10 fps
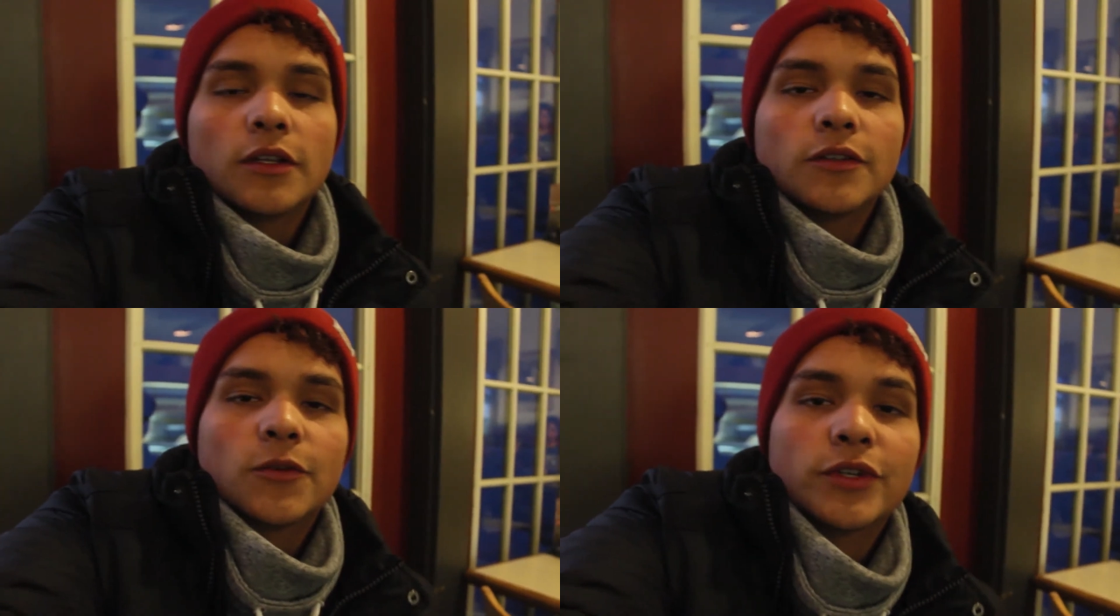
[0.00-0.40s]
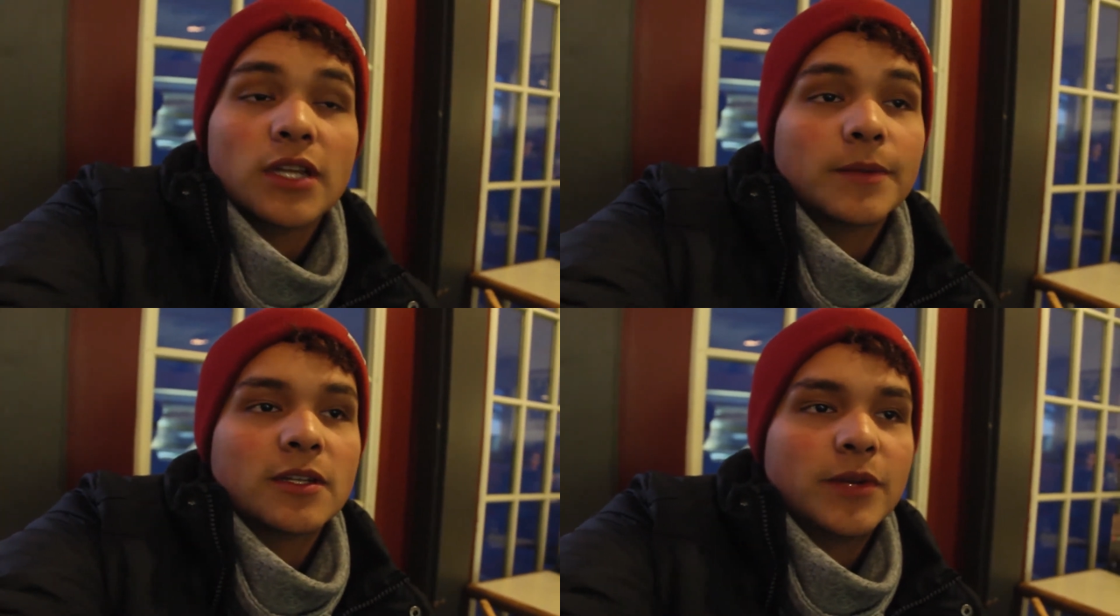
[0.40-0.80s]
So we're
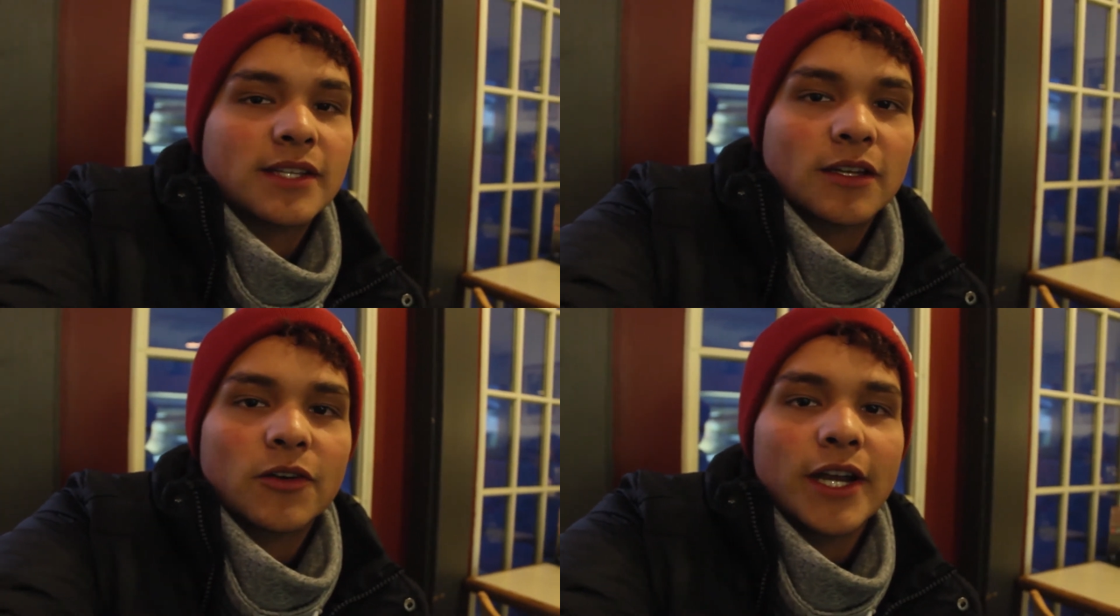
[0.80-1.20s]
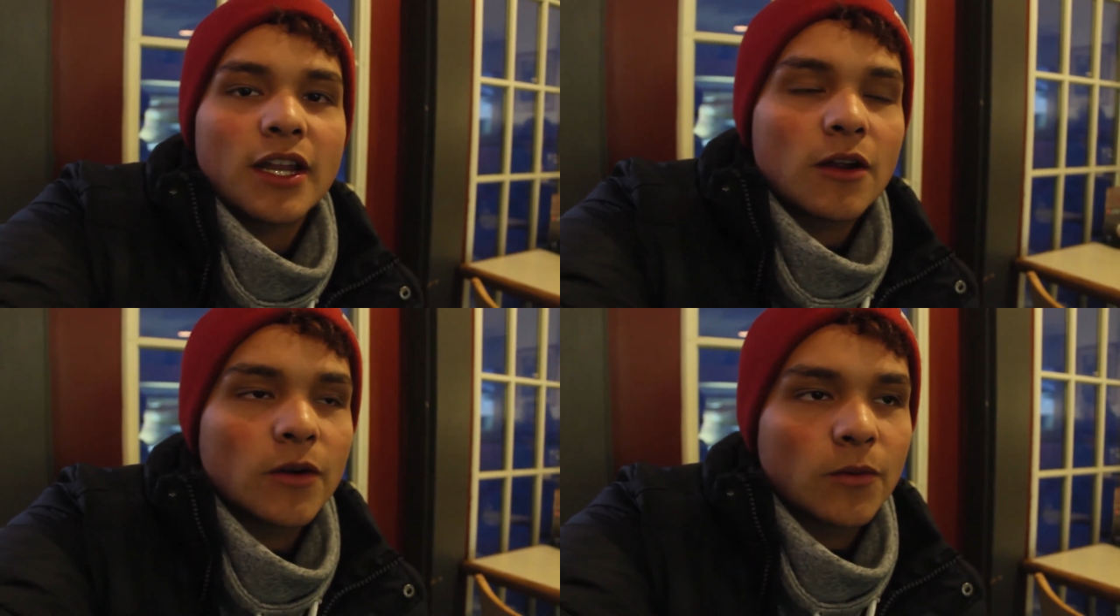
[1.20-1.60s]
stopped at the Pizza Hut right
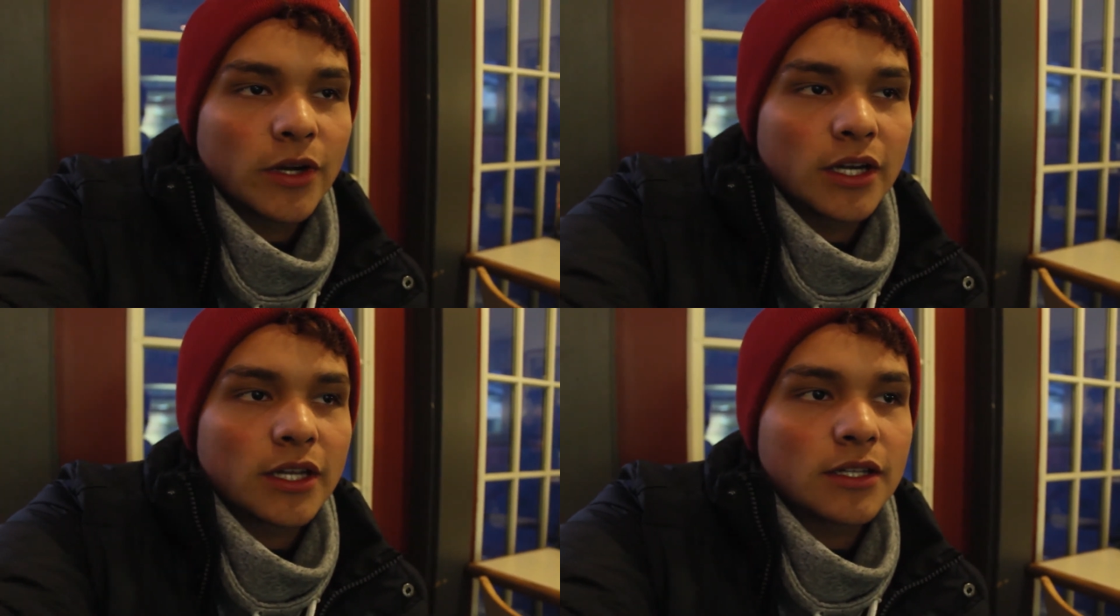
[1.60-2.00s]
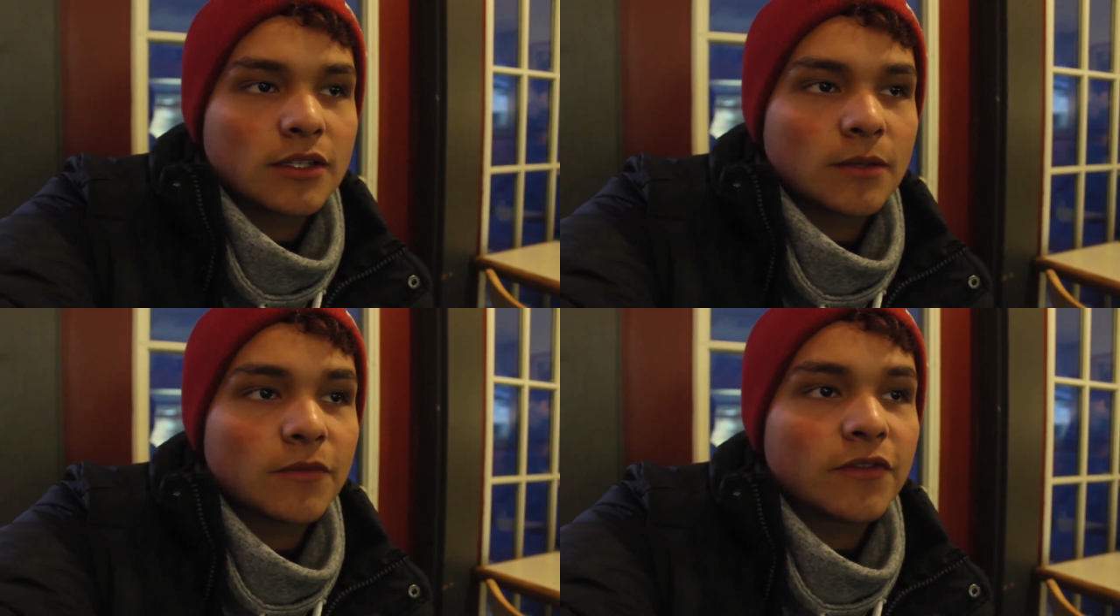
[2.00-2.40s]
now, and we're gonna get
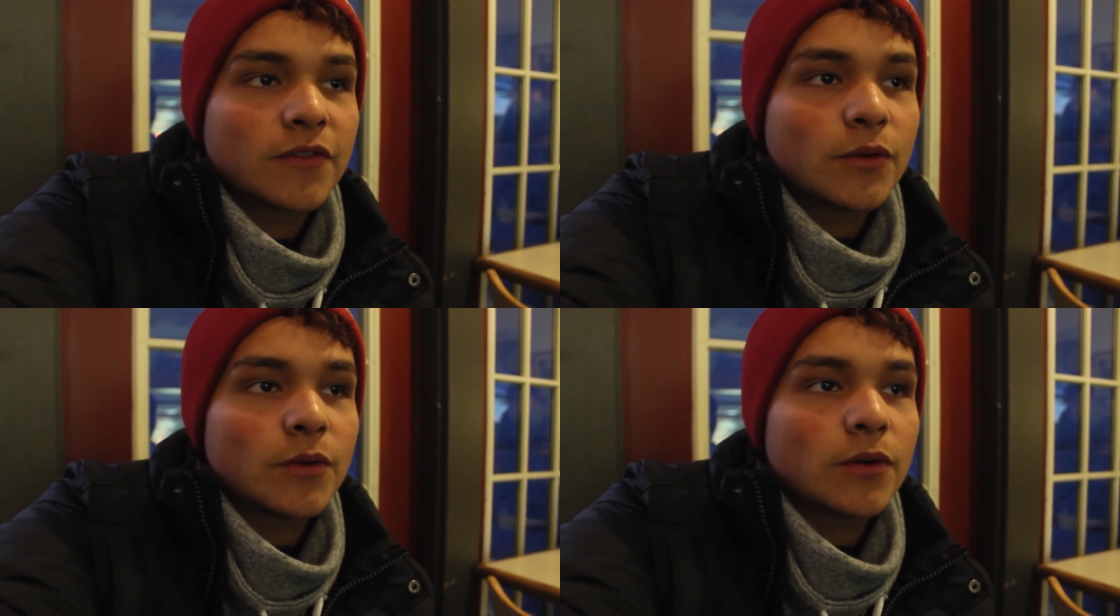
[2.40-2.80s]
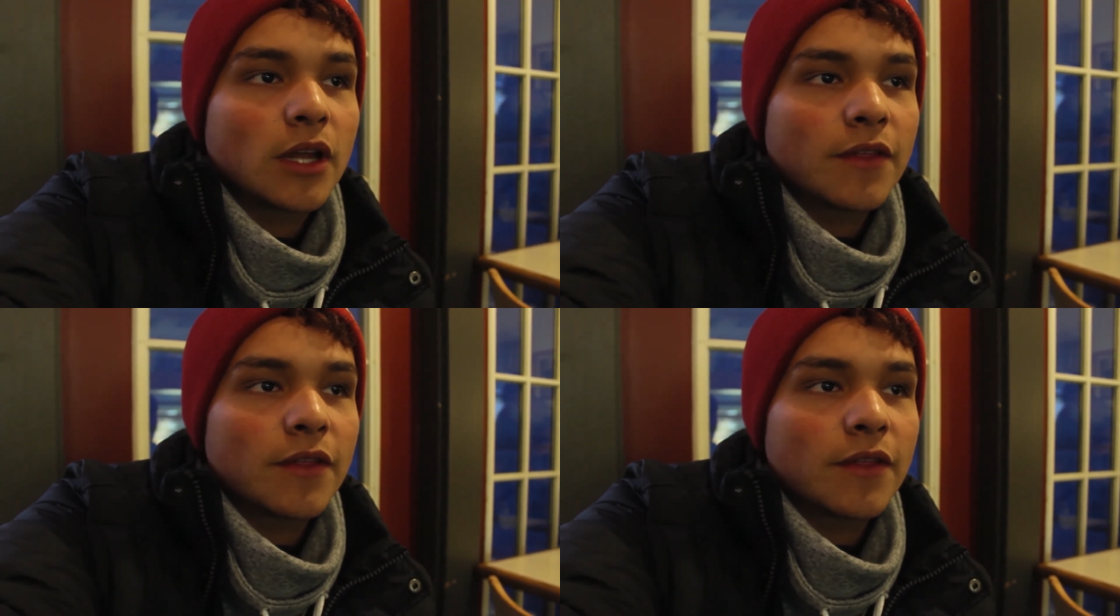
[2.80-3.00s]
some food.